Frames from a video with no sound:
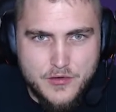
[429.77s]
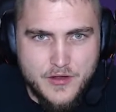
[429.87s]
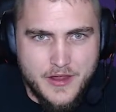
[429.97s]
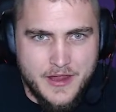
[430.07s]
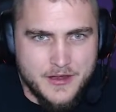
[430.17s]

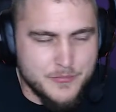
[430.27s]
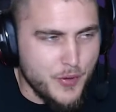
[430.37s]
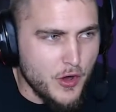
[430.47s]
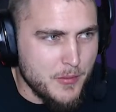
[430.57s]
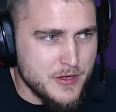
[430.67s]
in
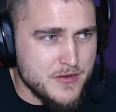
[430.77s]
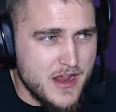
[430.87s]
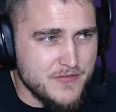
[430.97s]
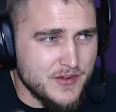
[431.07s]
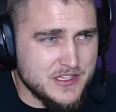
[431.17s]
Pokemon
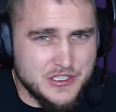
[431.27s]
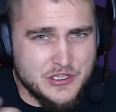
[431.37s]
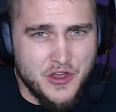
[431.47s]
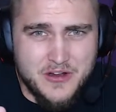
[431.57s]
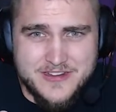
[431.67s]
Unite for like the
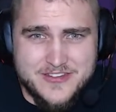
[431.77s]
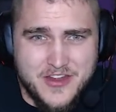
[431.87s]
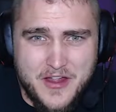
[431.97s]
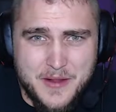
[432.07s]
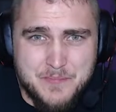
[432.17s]
longest
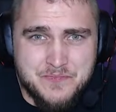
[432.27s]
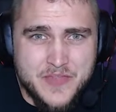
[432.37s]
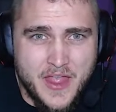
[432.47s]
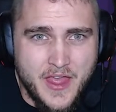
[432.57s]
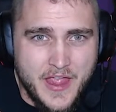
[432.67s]
time.
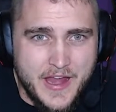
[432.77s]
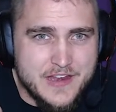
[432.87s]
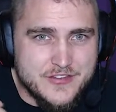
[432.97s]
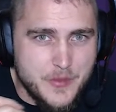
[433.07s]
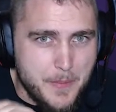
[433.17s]
It
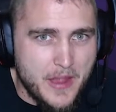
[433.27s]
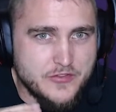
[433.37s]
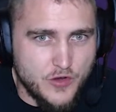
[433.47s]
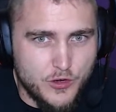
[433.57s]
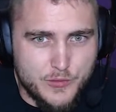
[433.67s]
is the
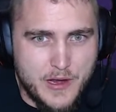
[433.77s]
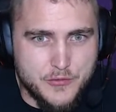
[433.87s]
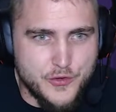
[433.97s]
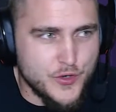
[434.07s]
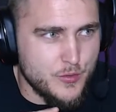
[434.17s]
best
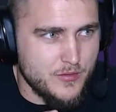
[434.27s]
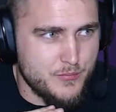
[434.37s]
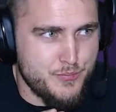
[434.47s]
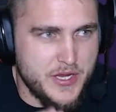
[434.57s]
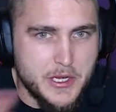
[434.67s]
all-rounder,
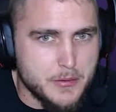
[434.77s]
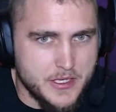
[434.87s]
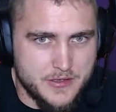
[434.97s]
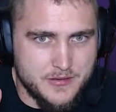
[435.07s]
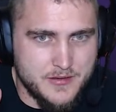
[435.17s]

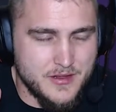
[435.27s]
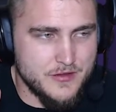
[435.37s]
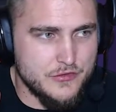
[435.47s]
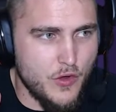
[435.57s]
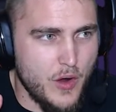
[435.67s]
period.
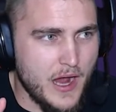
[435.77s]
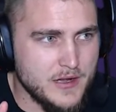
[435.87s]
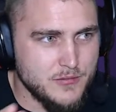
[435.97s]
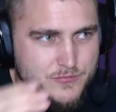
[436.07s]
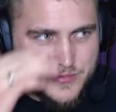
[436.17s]
So I
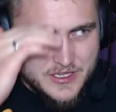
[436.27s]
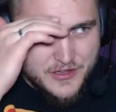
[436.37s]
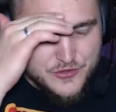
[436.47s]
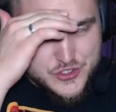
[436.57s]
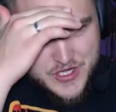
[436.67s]
don't really
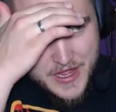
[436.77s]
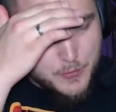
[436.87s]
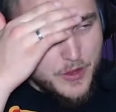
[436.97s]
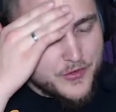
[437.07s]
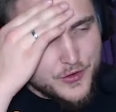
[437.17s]
understand
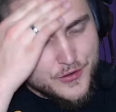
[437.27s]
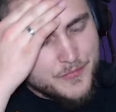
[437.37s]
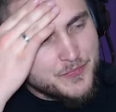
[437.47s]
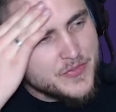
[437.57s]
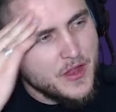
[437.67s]
why they're
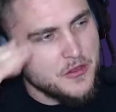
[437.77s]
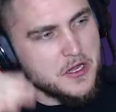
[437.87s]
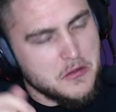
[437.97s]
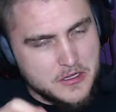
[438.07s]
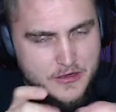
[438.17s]
like,
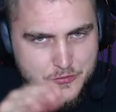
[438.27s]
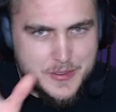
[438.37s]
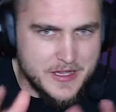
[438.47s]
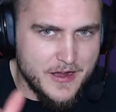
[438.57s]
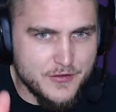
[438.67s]
oh, just be
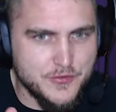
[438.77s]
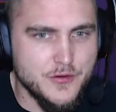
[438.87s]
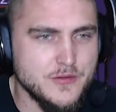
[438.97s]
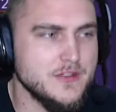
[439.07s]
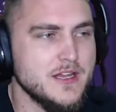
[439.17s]

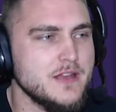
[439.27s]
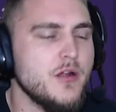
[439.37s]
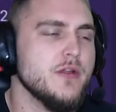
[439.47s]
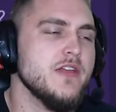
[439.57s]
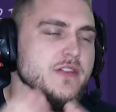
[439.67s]
careful. Like,
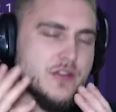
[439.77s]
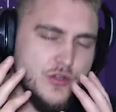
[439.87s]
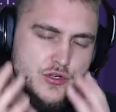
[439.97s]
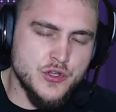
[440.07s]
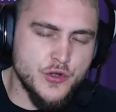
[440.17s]
no, give it a
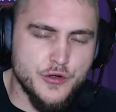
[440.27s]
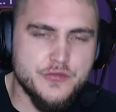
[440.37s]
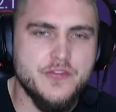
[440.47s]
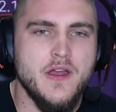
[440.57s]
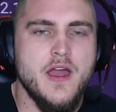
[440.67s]
good
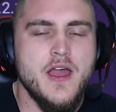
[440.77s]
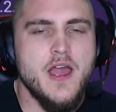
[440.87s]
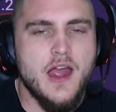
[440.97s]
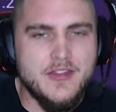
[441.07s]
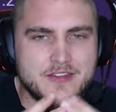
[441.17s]
nerf
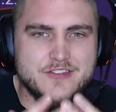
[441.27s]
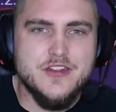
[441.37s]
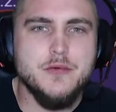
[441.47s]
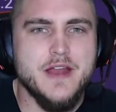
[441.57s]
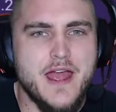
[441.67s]
and then see
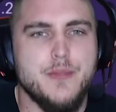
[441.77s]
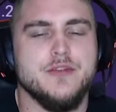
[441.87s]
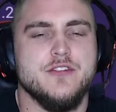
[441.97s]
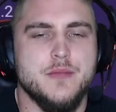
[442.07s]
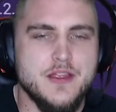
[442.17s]
what
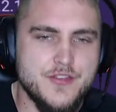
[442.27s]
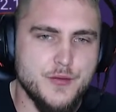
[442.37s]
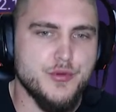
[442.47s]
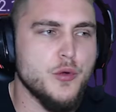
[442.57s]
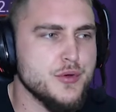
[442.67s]
happens and make the
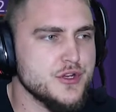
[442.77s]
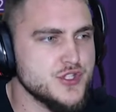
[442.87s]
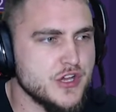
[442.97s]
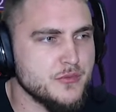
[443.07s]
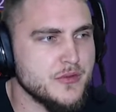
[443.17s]
appropriate
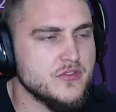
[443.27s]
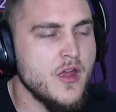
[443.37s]
adjustments.